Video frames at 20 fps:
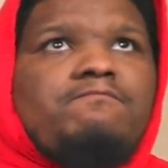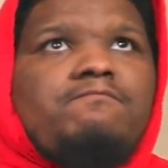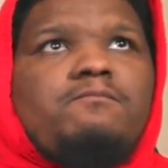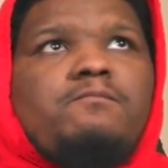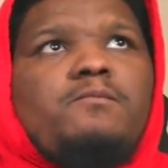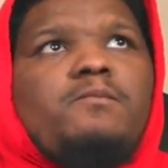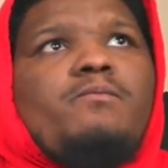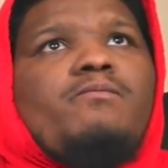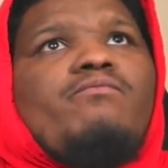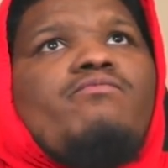
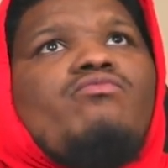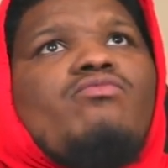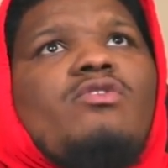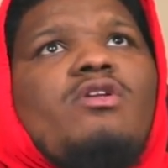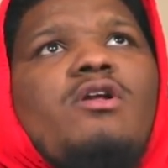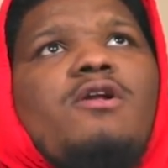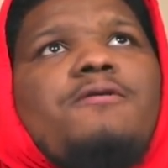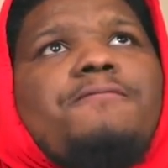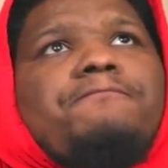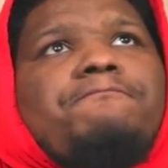
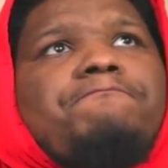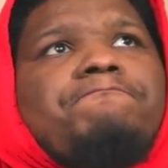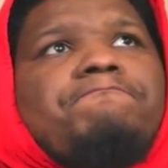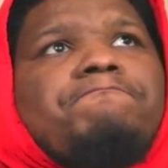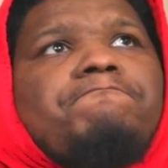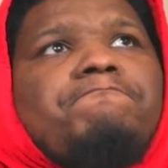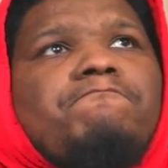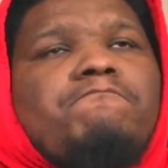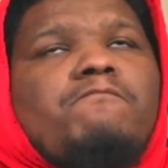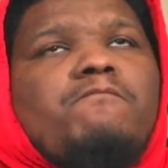
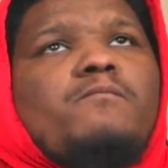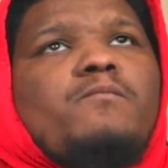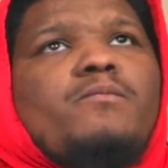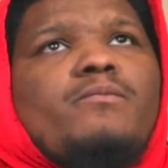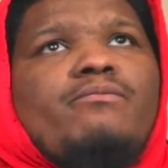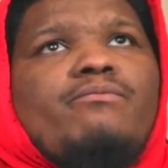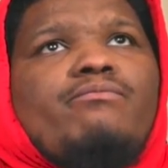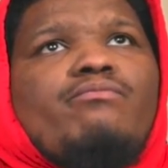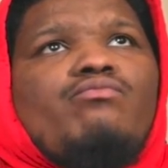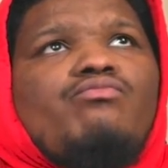
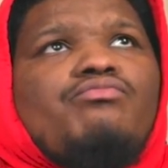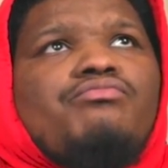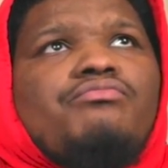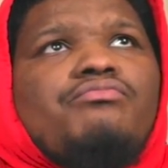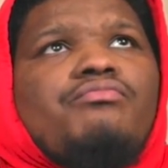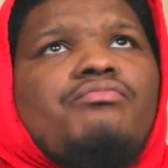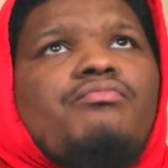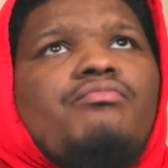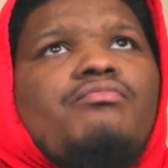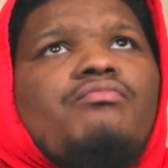
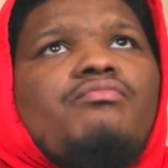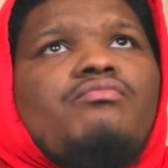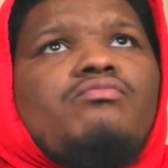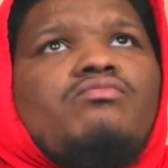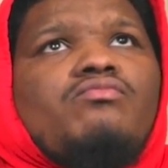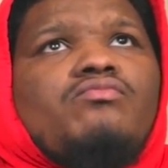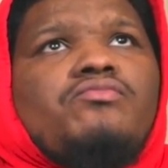No words are spoken by the person on screen.